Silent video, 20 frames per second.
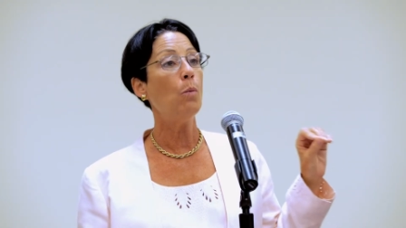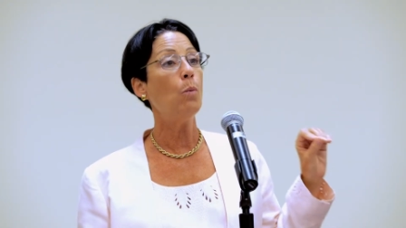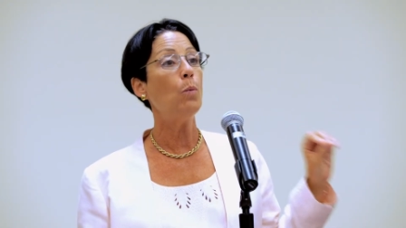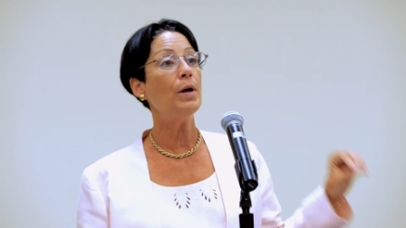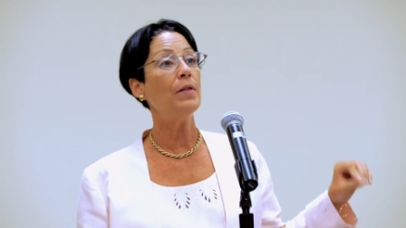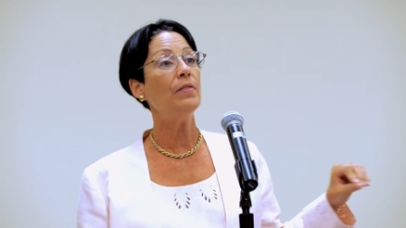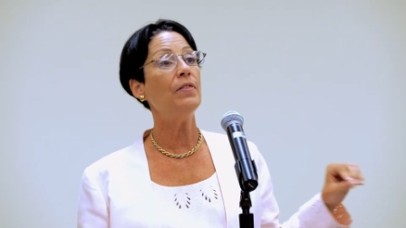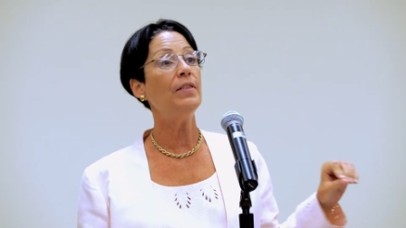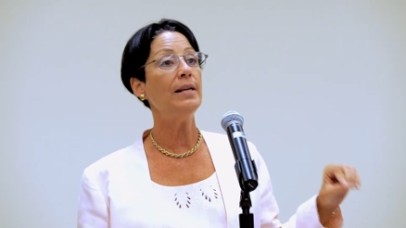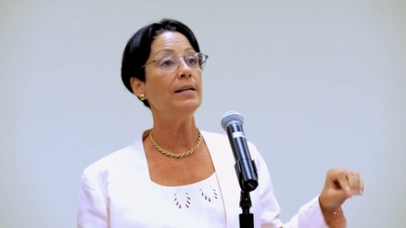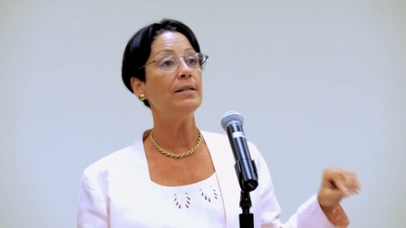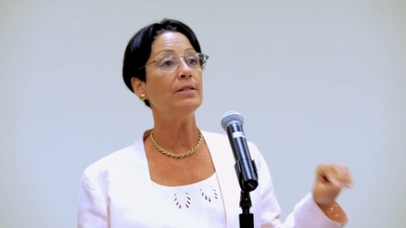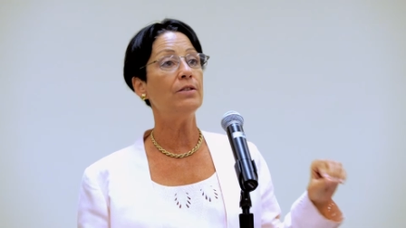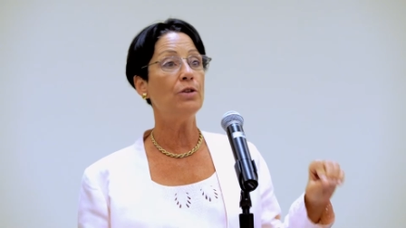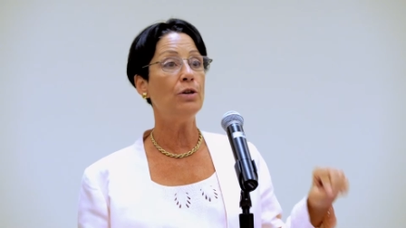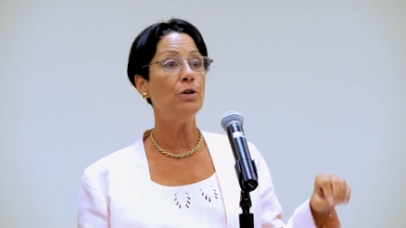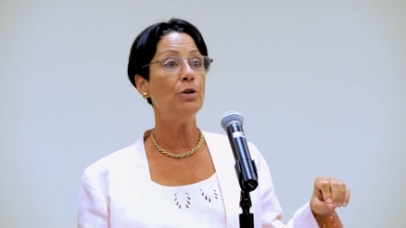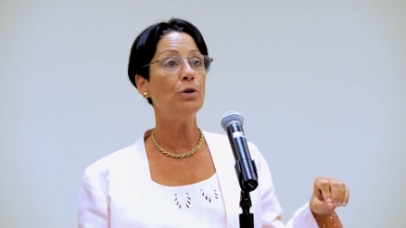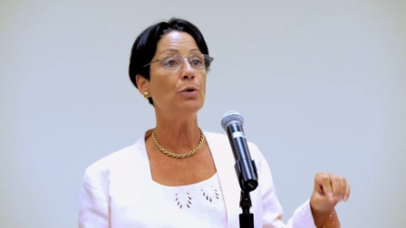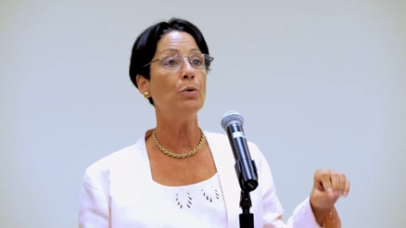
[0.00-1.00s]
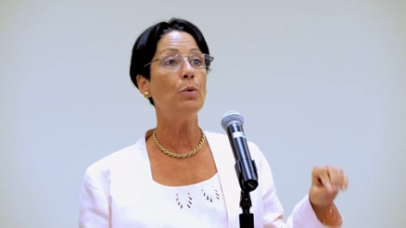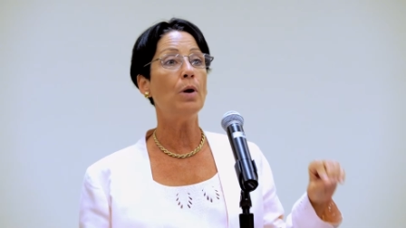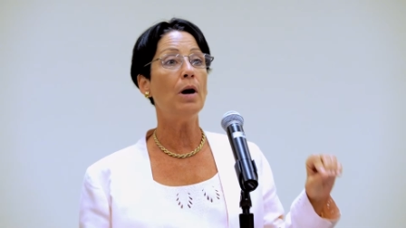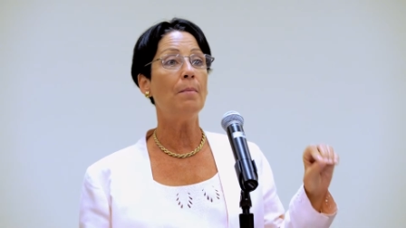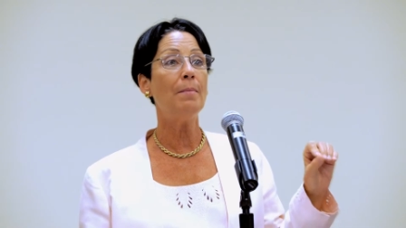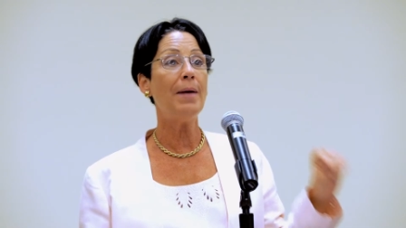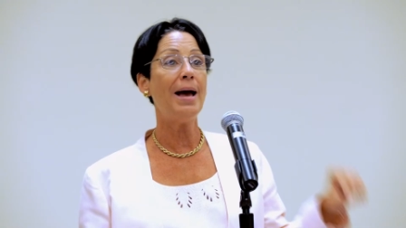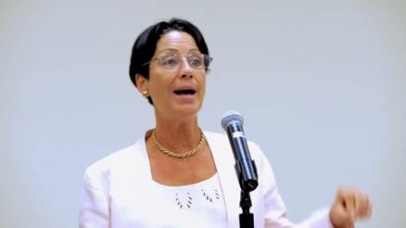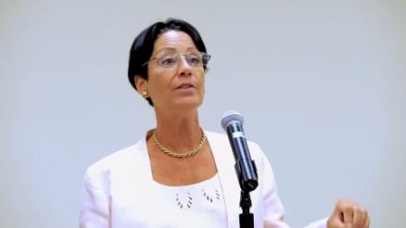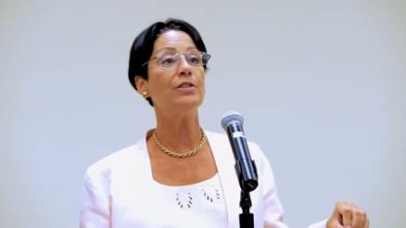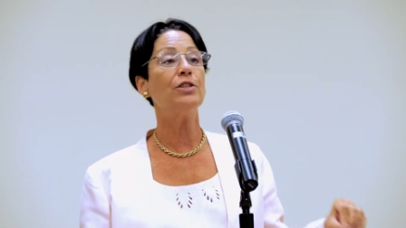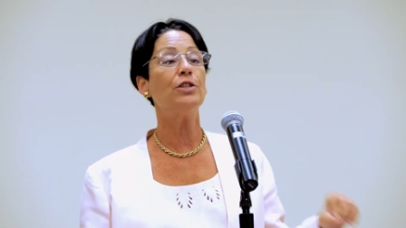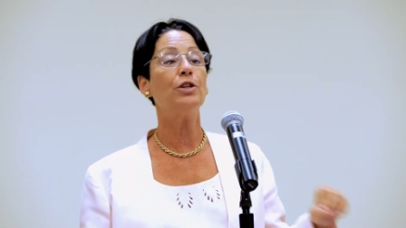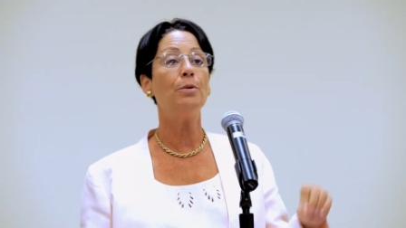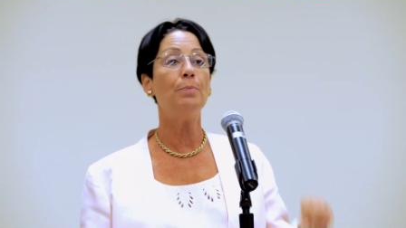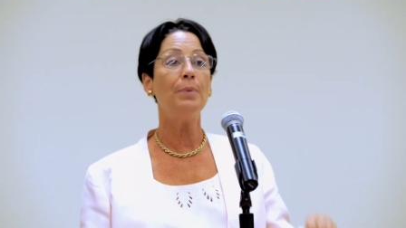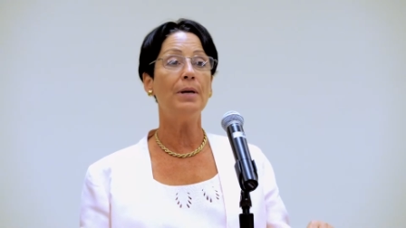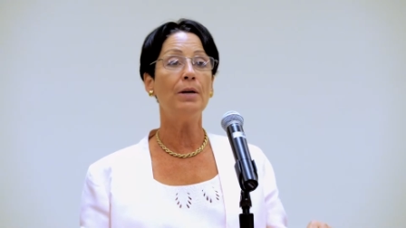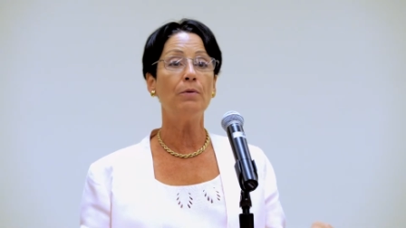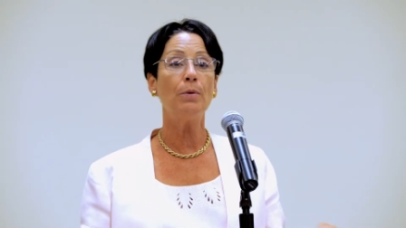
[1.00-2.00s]
with these new amounts that
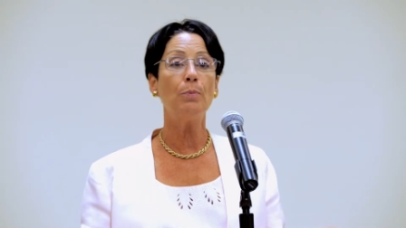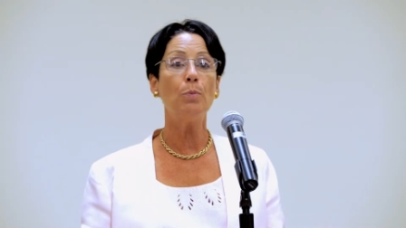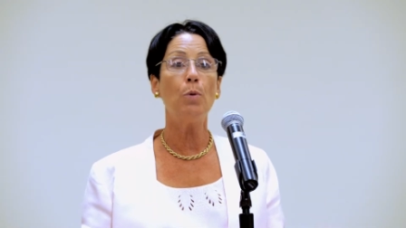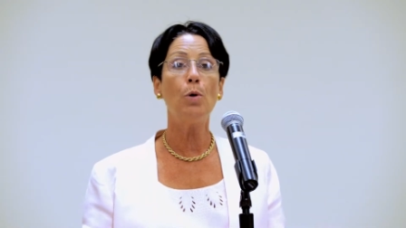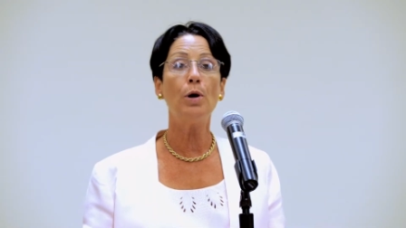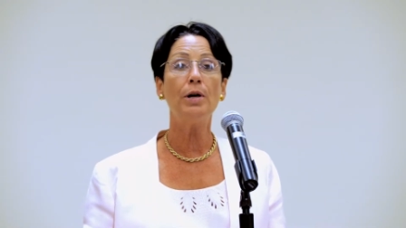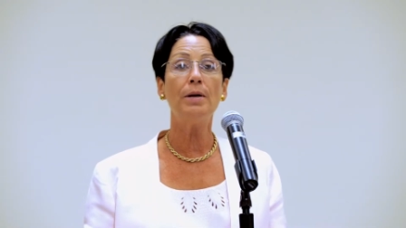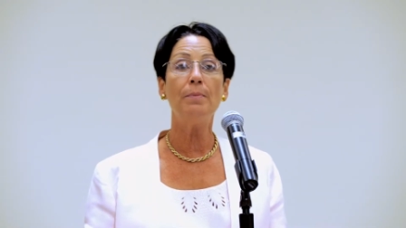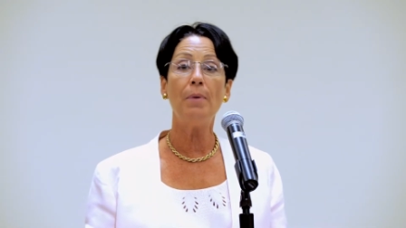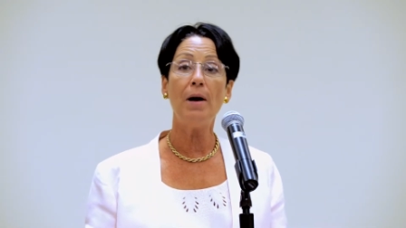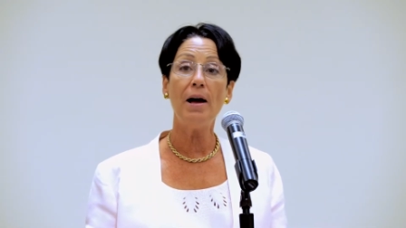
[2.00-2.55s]
are being reported